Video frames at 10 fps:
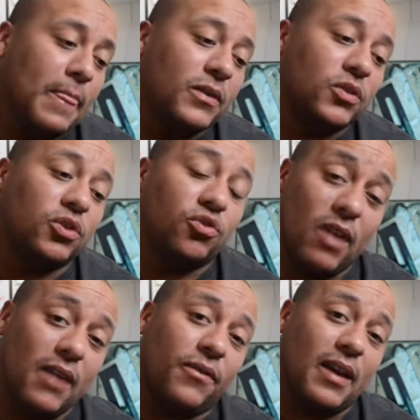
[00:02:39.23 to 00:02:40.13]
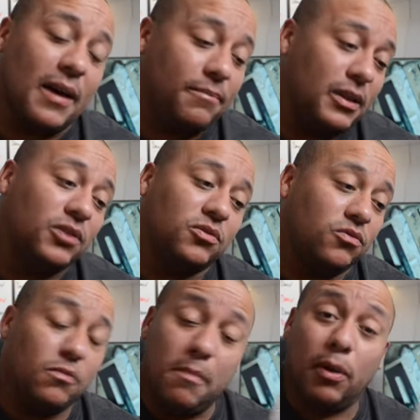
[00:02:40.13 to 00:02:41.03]
So it's great for that. It's
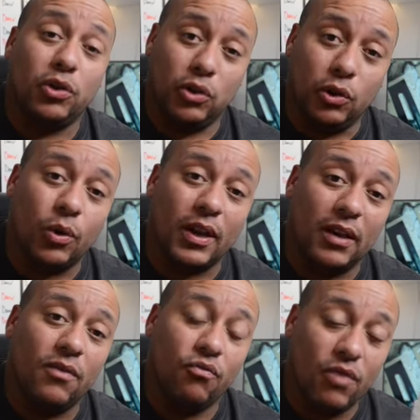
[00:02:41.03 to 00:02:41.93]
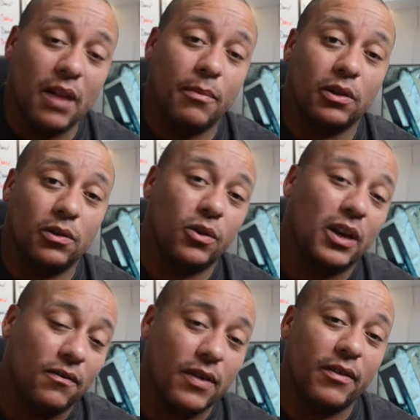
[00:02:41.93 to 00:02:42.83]
modern looking, really modern
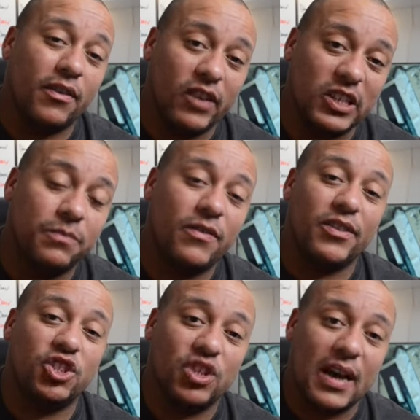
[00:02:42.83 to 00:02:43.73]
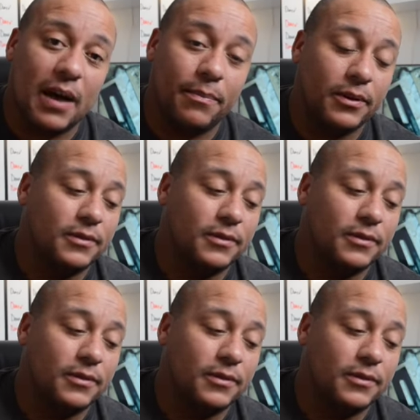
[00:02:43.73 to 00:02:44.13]
looking, very crisp, very sharp.